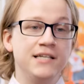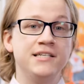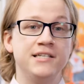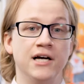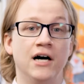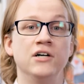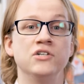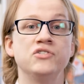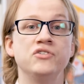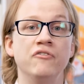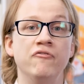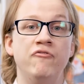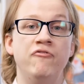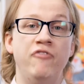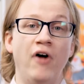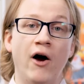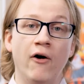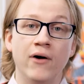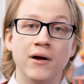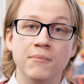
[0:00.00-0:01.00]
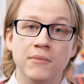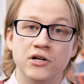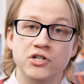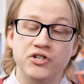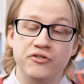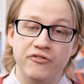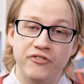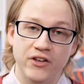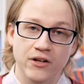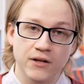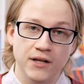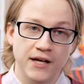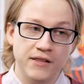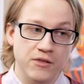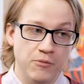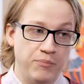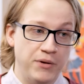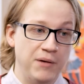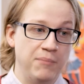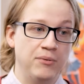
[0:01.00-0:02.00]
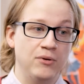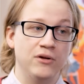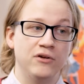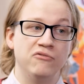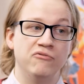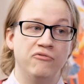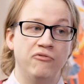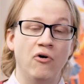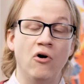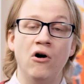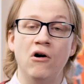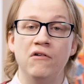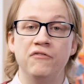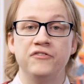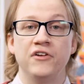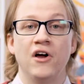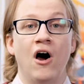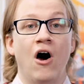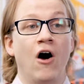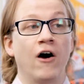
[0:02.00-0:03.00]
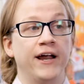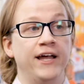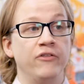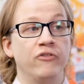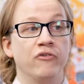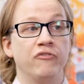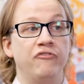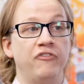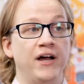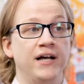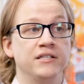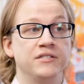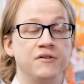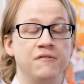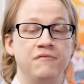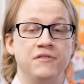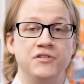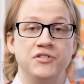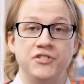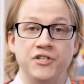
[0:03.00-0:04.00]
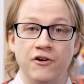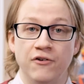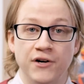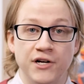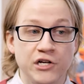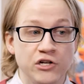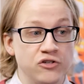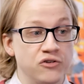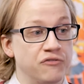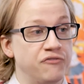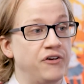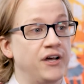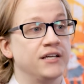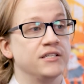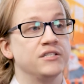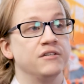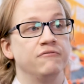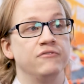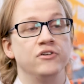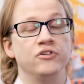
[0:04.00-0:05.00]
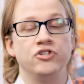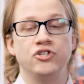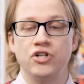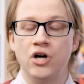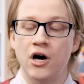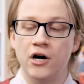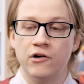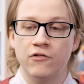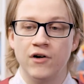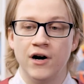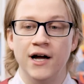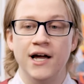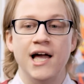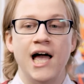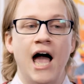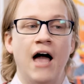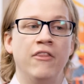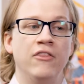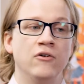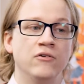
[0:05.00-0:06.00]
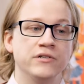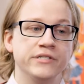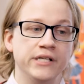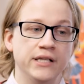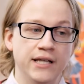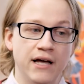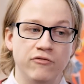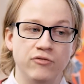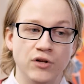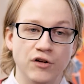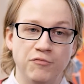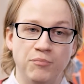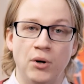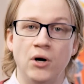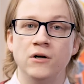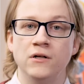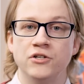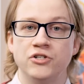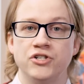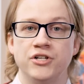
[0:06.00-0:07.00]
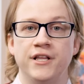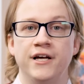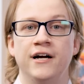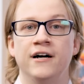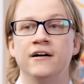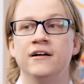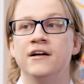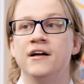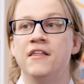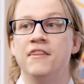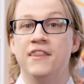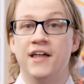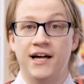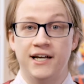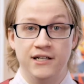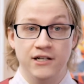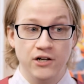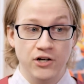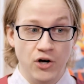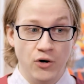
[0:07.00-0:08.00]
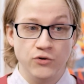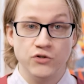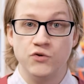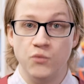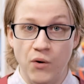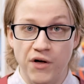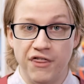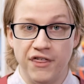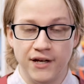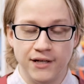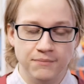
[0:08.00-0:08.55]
It does very much feel like the people involved are either fans of the series or fans of the genre, and there is a level of polish there that goes with